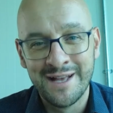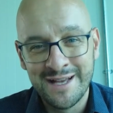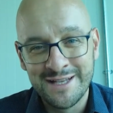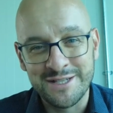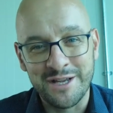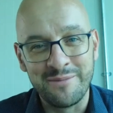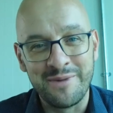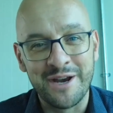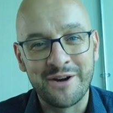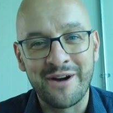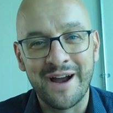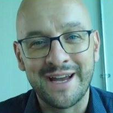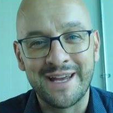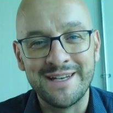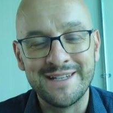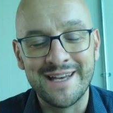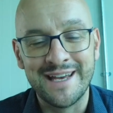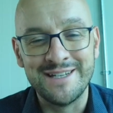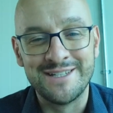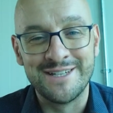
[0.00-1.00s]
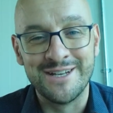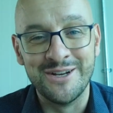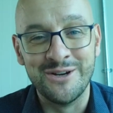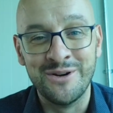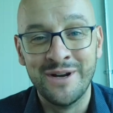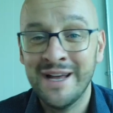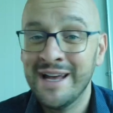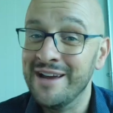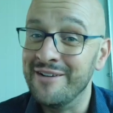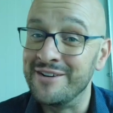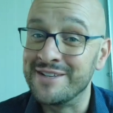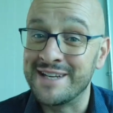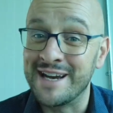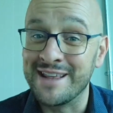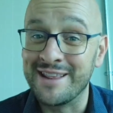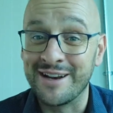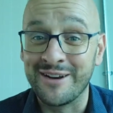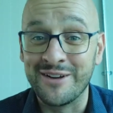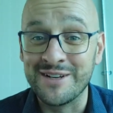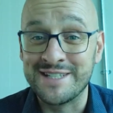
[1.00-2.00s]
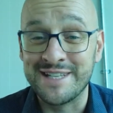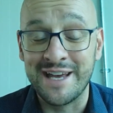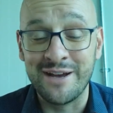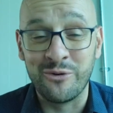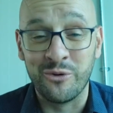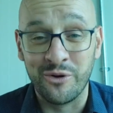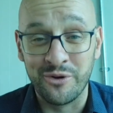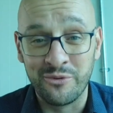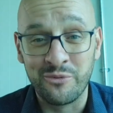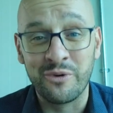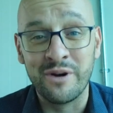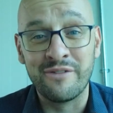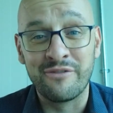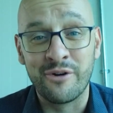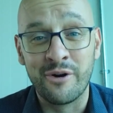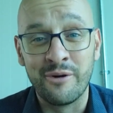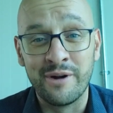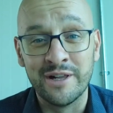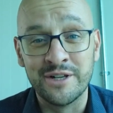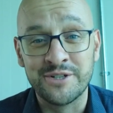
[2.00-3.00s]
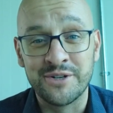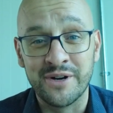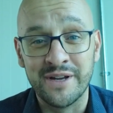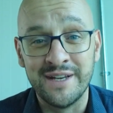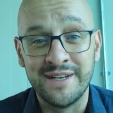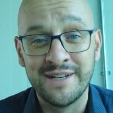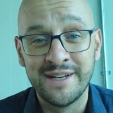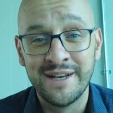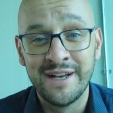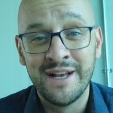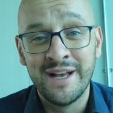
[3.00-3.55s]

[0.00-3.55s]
It's going to be a cracking day 2. If it's anything like day 1, we're in for a real treat.